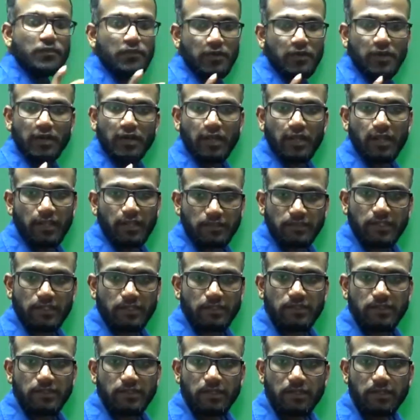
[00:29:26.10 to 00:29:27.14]

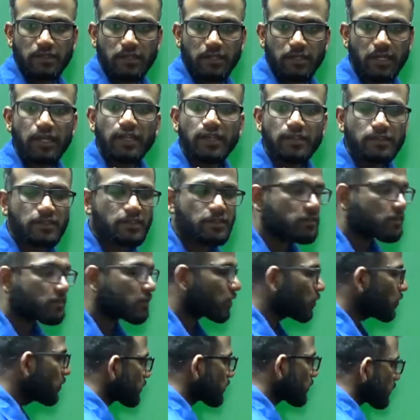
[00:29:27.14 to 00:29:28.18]
lessons. 3 lessons
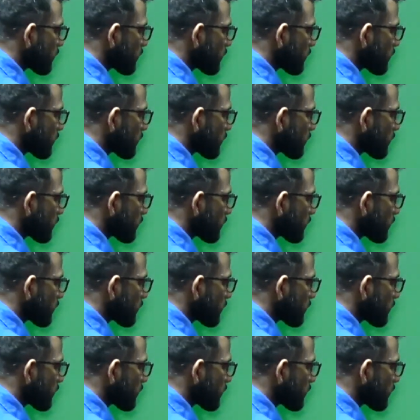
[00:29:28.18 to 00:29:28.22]
tute.